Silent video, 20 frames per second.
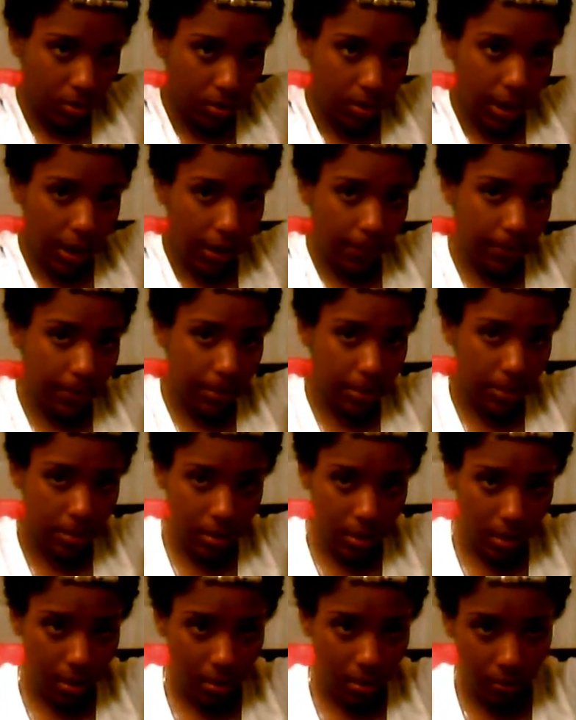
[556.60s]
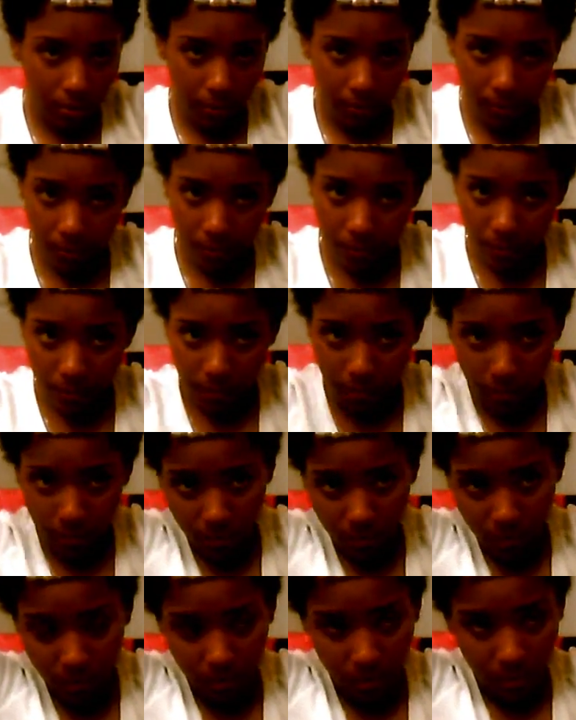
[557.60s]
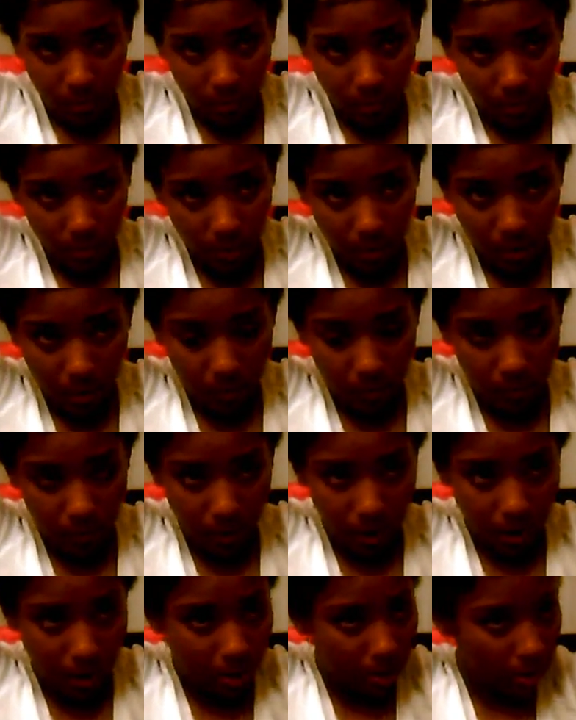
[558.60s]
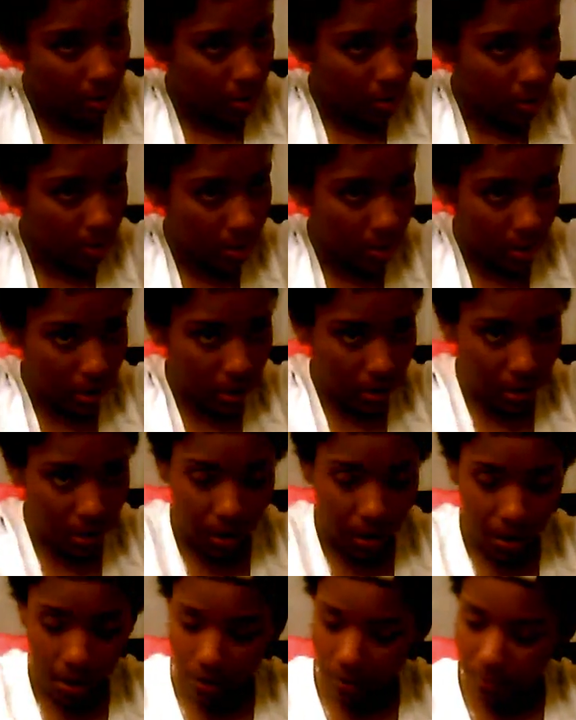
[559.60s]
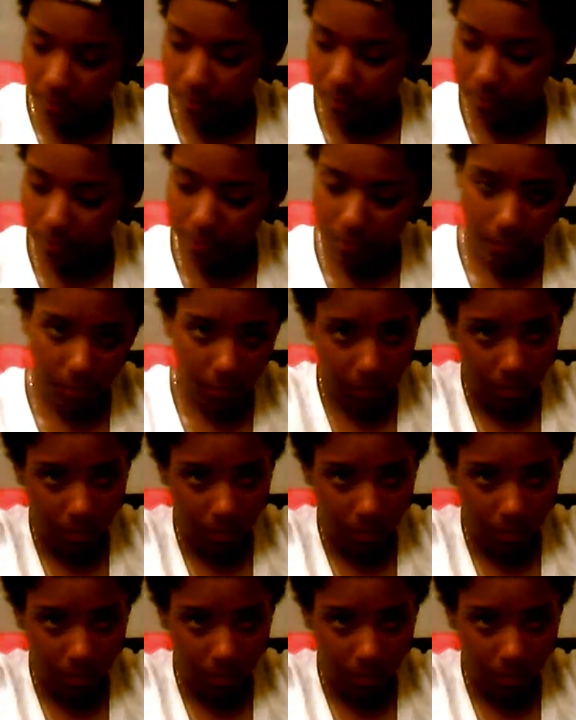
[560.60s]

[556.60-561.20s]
So the top is done, if you guys can see that.